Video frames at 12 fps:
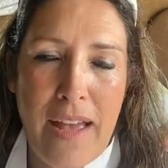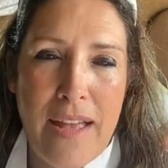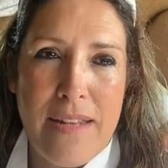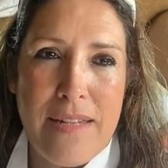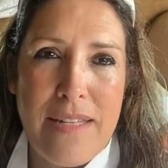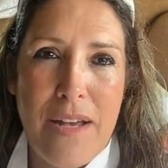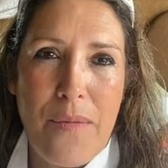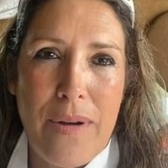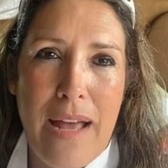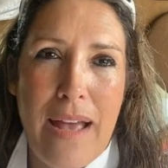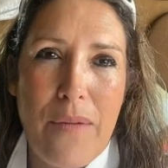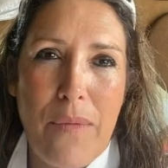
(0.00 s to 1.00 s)
And so when
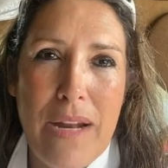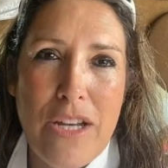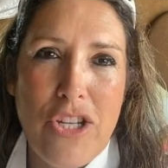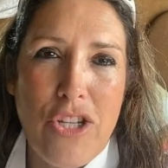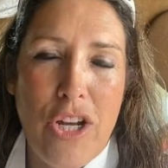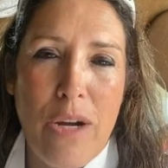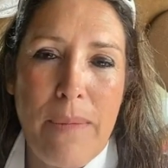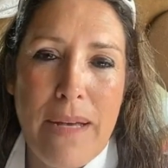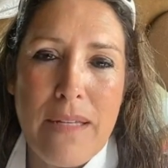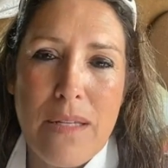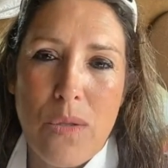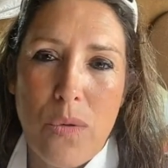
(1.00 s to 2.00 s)
I share my
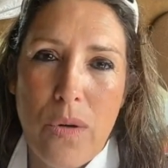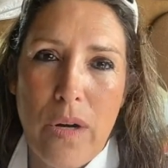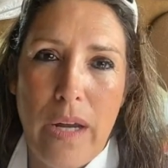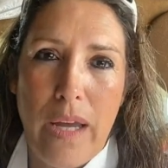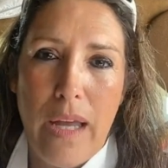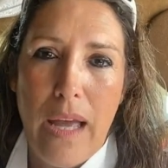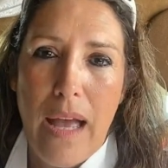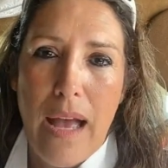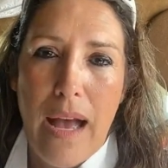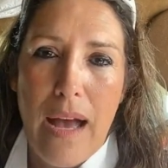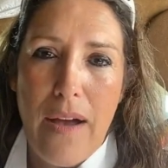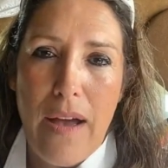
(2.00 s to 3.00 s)
story,
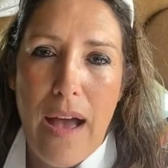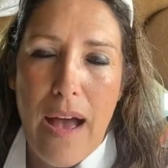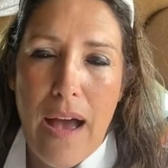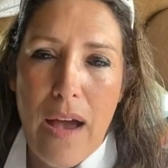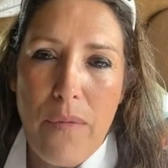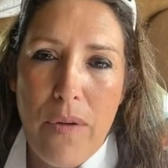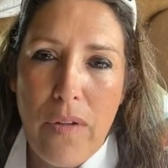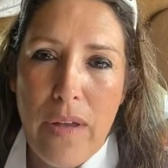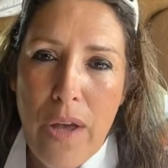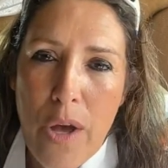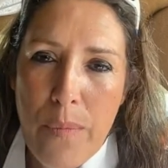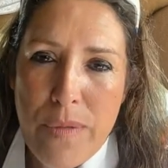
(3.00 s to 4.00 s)
I really
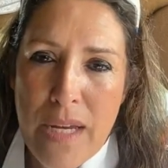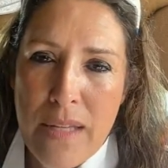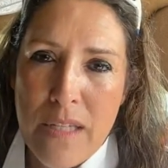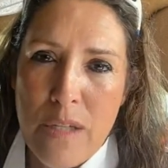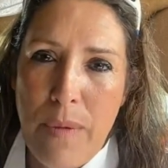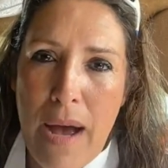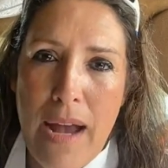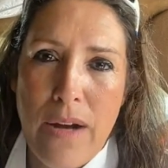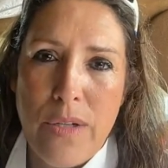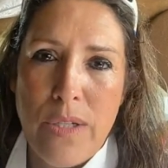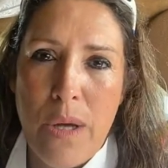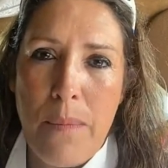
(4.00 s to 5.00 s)
hope to inspire
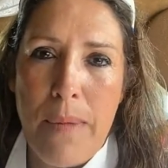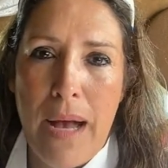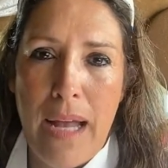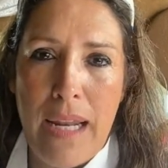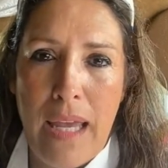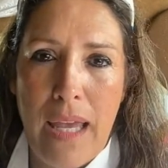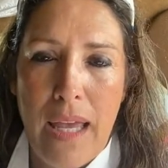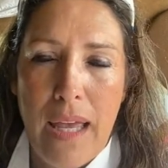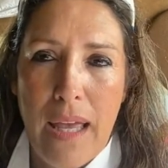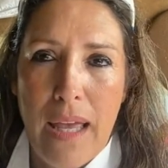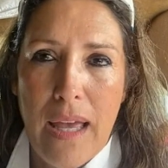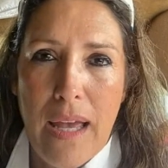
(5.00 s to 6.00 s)
somebody.
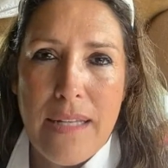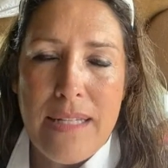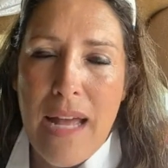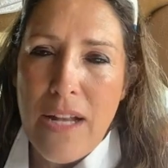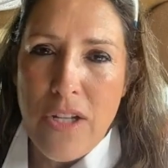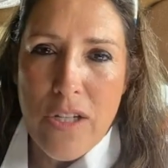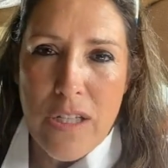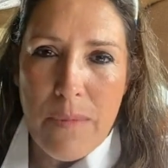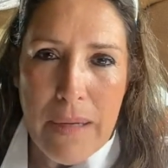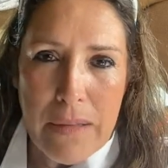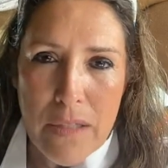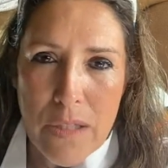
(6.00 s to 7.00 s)
It's not just
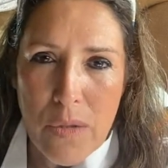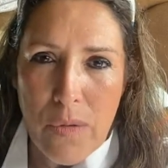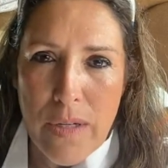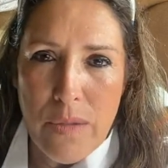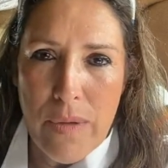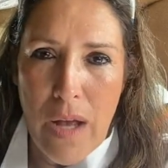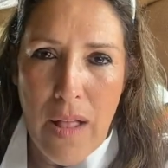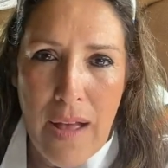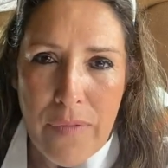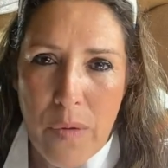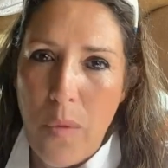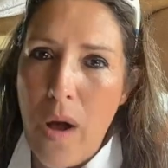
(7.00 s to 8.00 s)
about the stories. We all
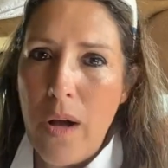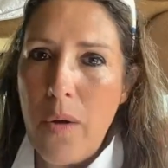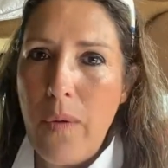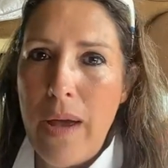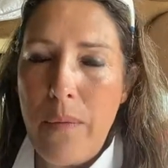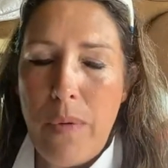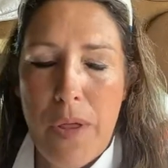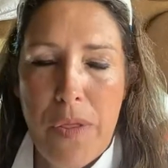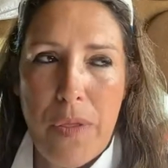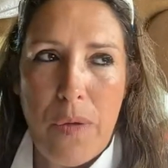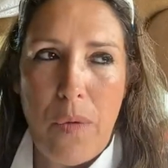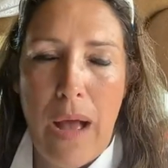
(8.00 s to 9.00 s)
have to walk away with,
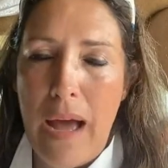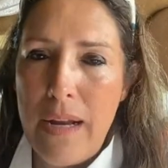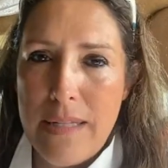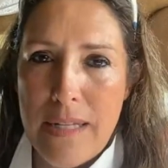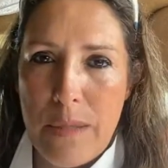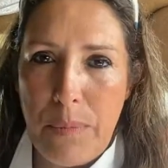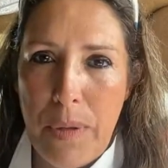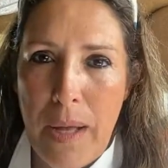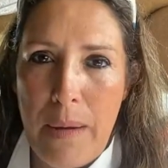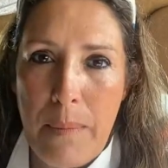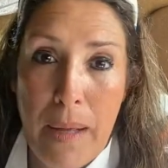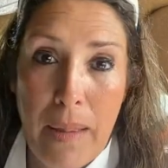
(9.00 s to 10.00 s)
how does this apply
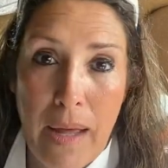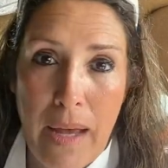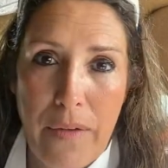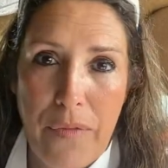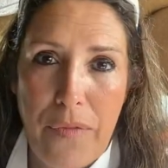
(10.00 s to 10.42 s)
to my life?